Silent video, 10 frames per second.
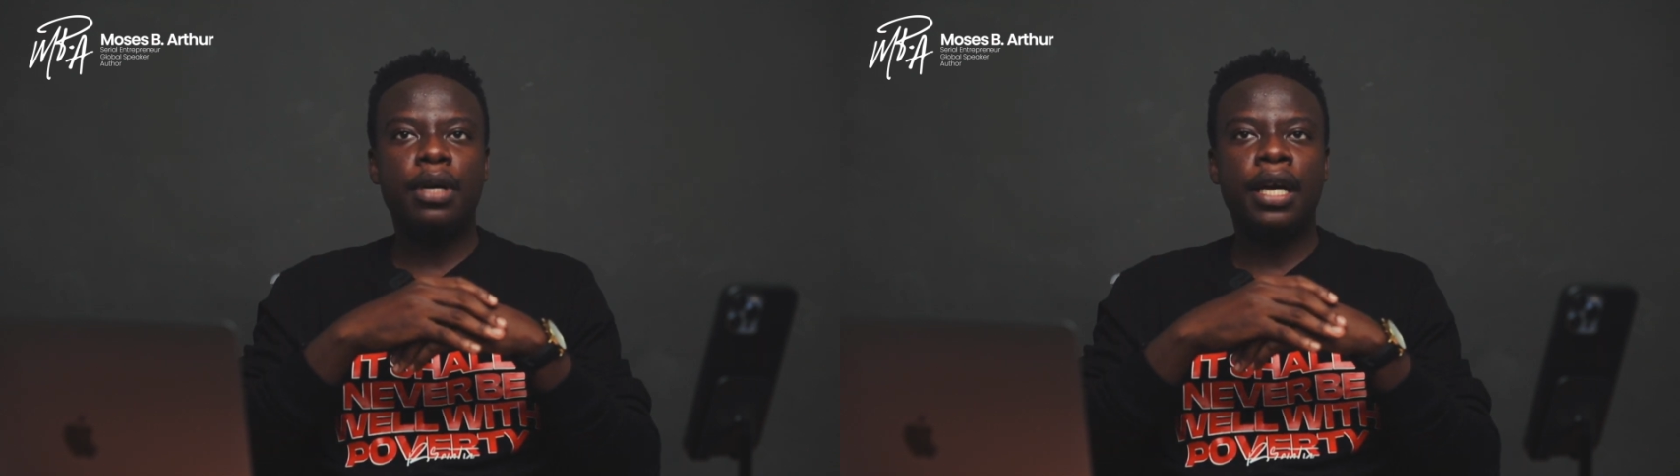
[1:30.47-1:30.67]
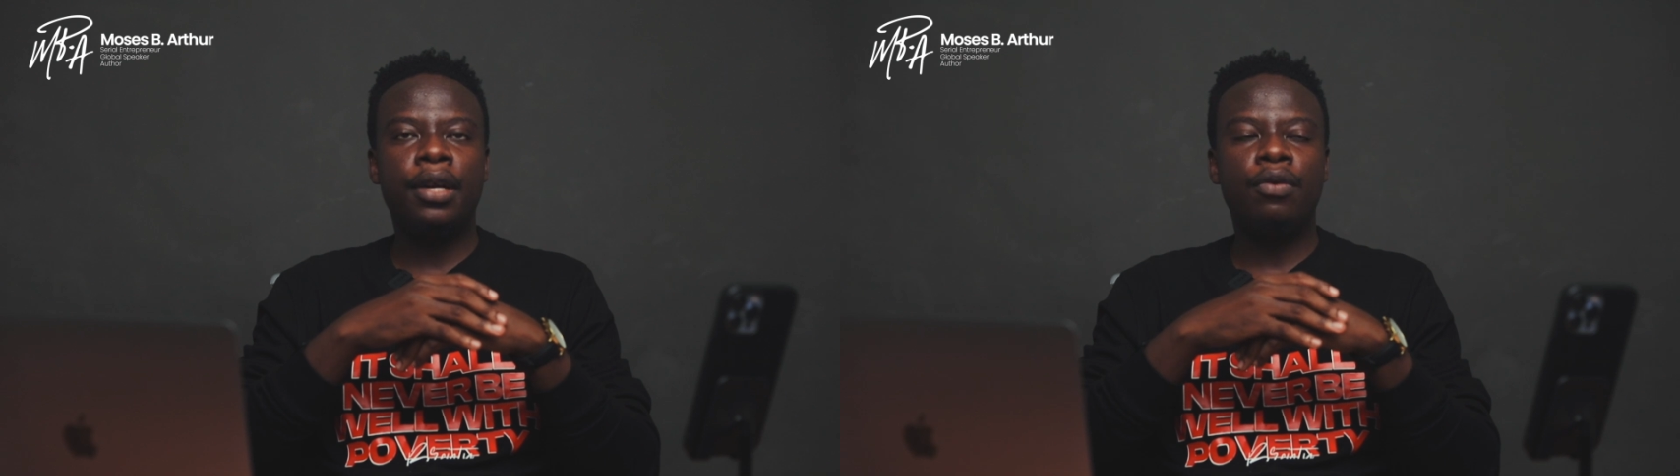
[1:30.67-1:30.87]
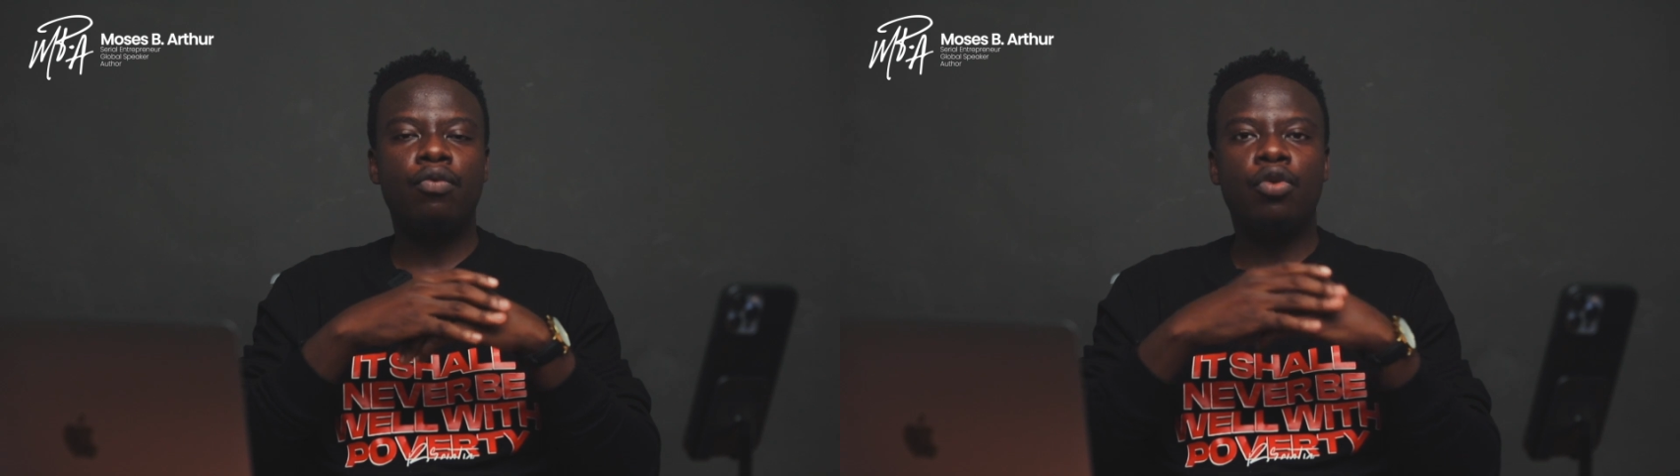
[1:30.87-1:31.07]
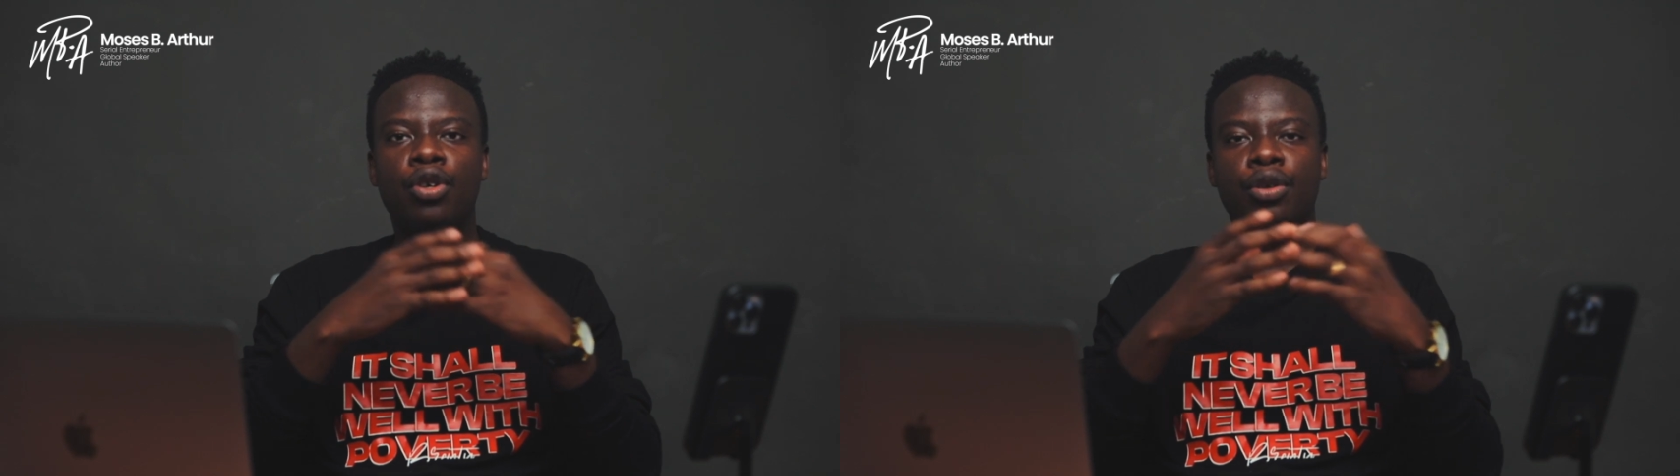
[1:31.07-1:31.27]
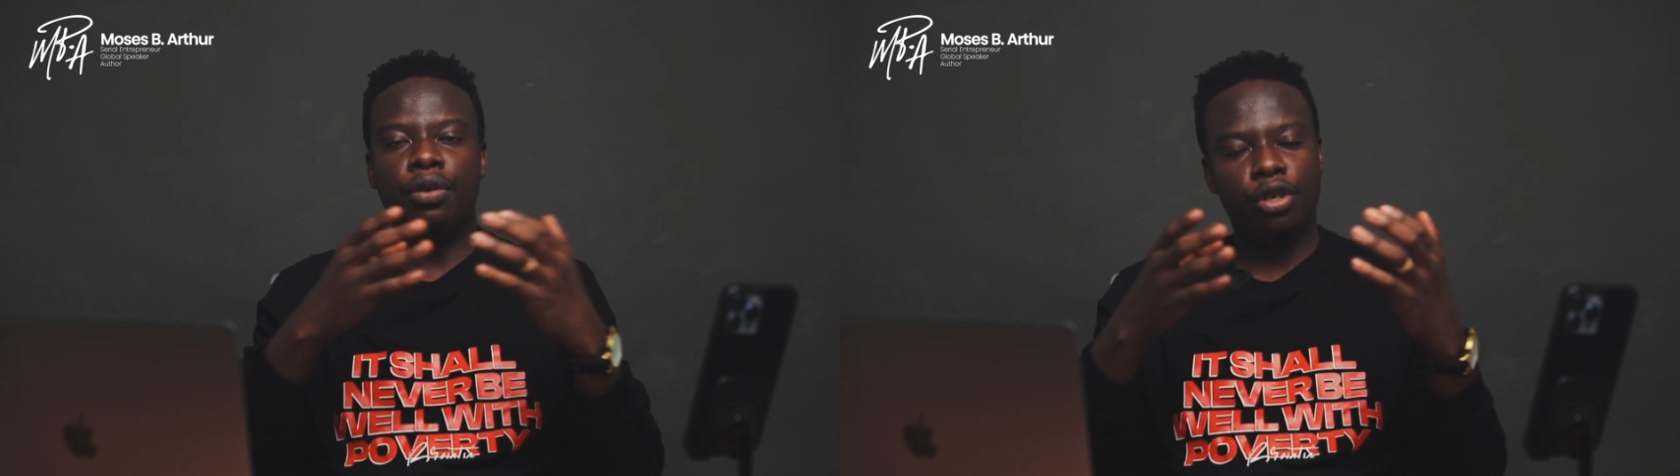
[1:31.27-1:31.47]
and
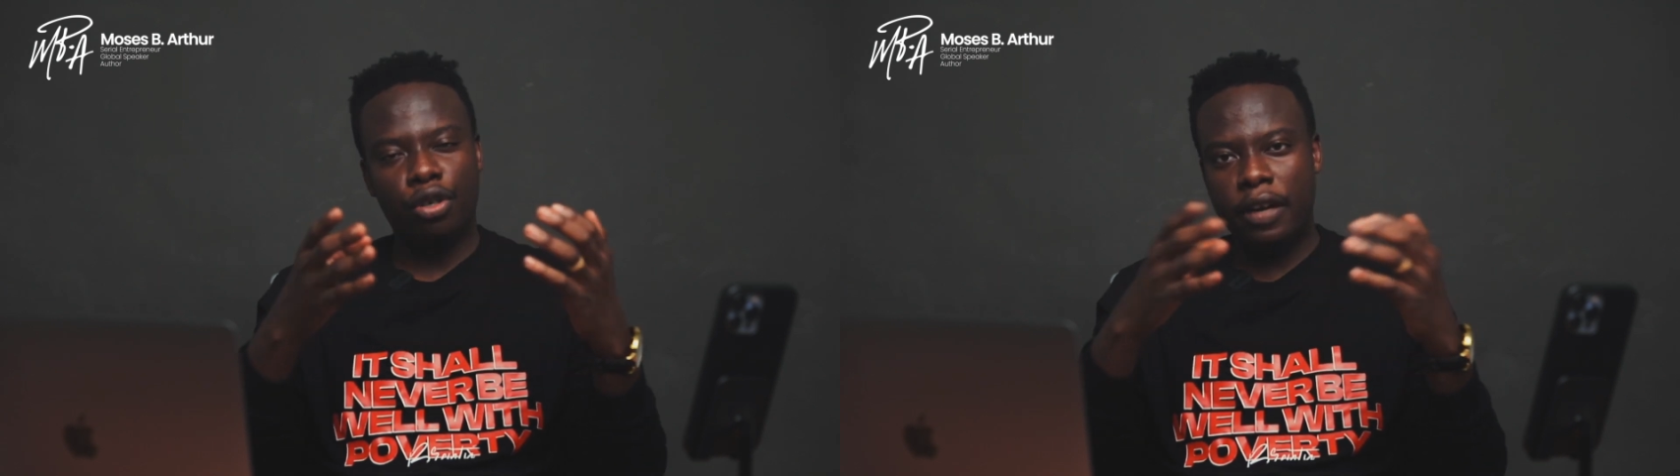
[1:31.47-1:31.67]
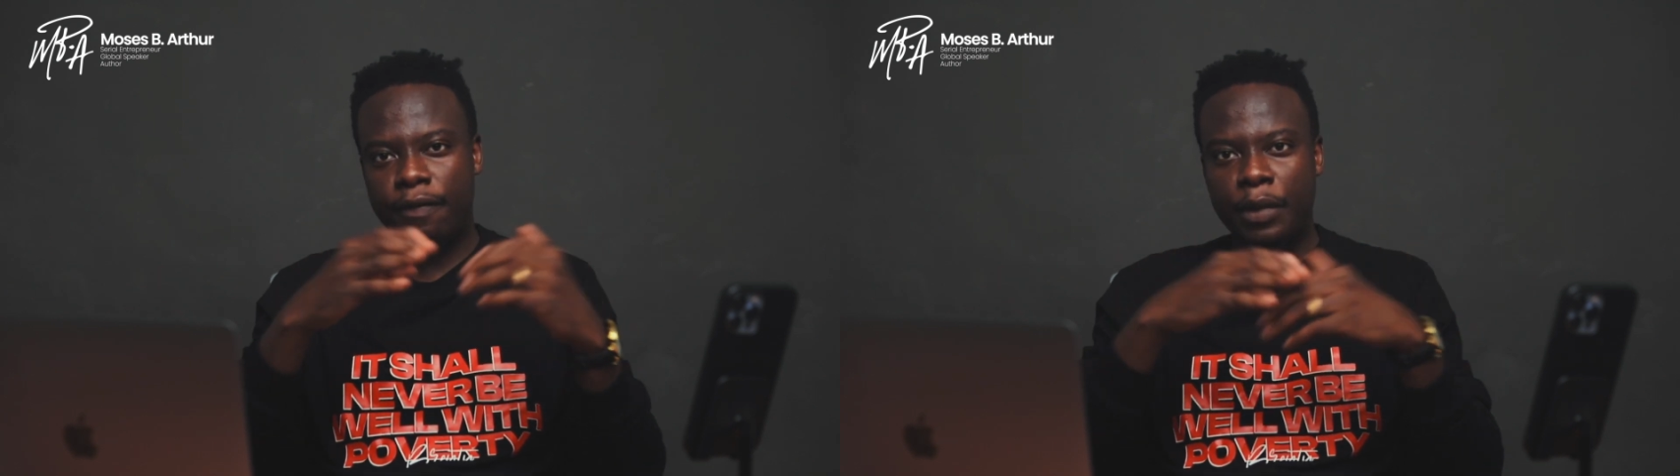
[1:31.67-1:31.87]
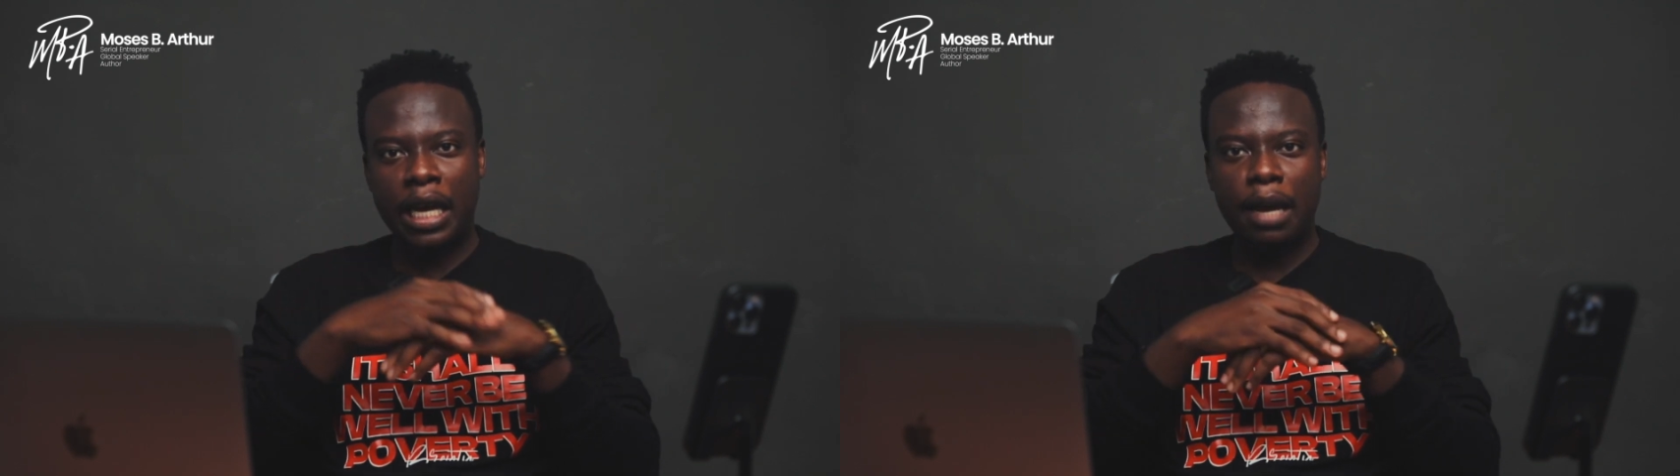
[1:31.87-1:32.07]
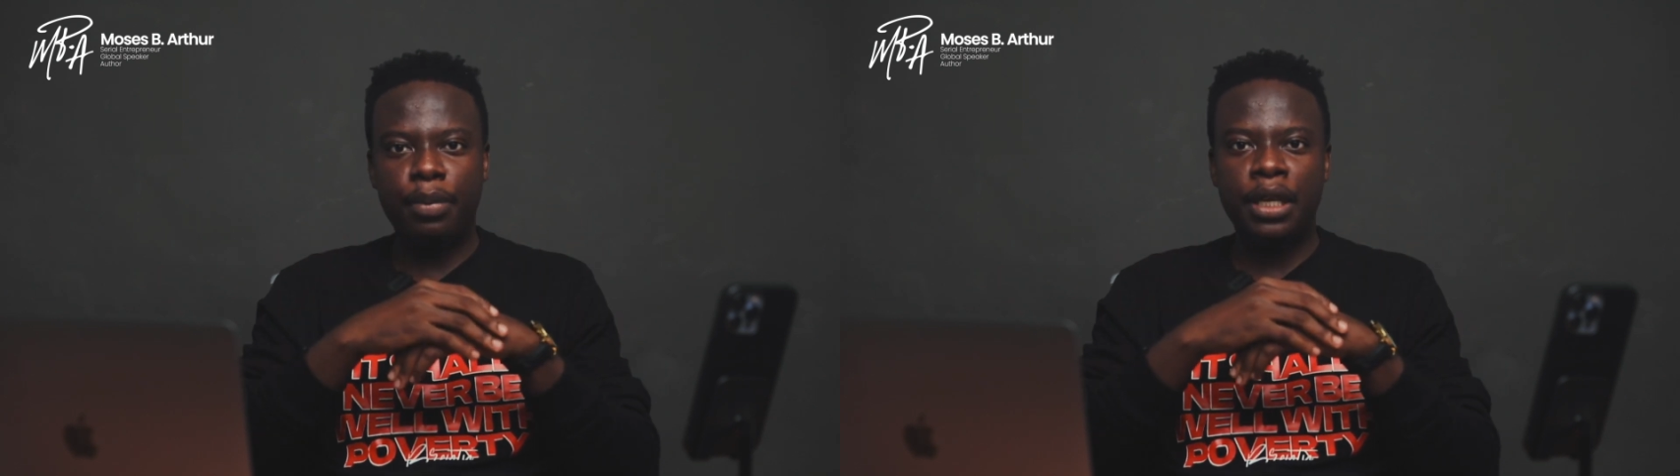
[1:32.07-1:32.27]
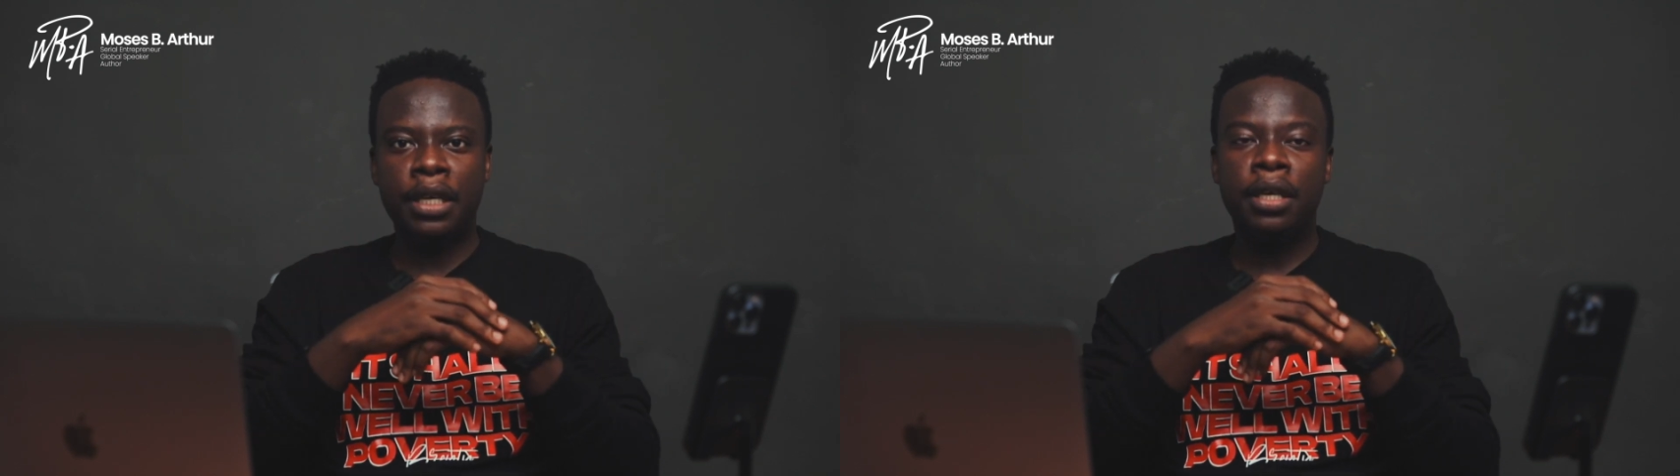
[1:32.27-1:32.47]
what should have been
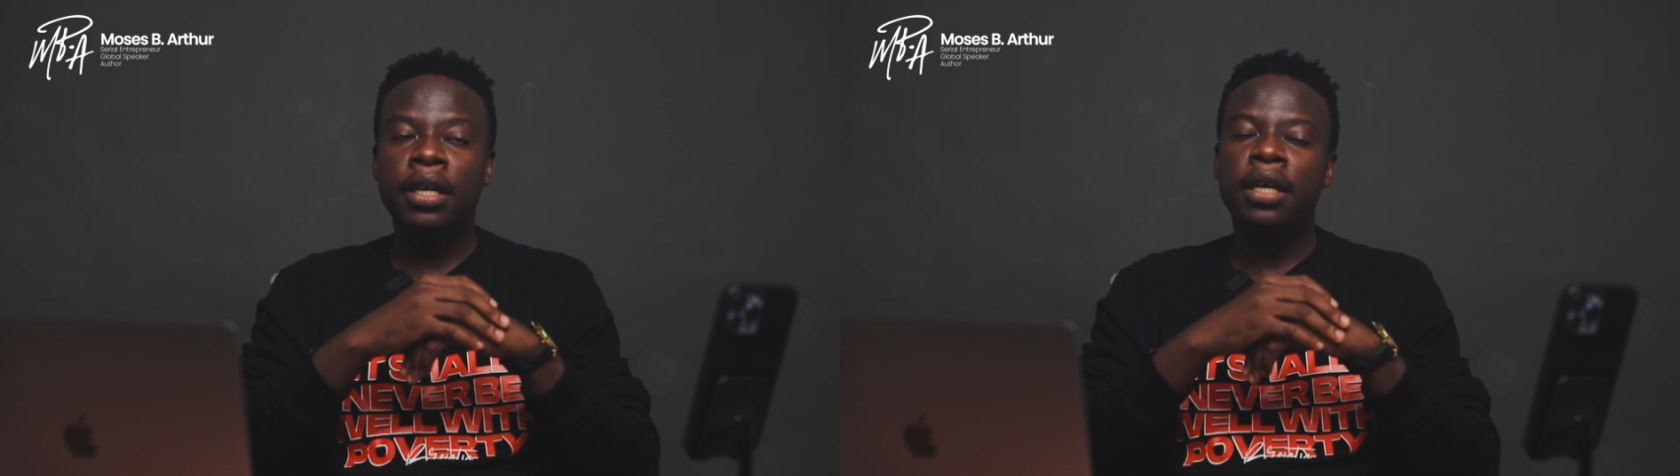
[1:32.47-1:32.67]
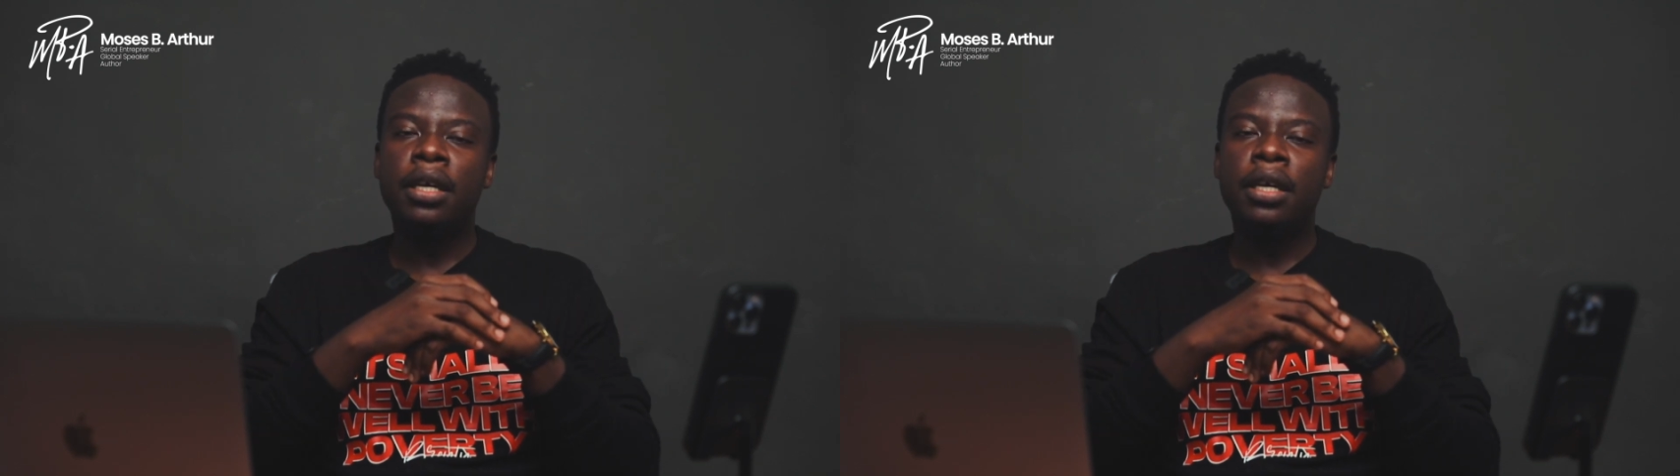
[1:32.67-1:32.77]
happening,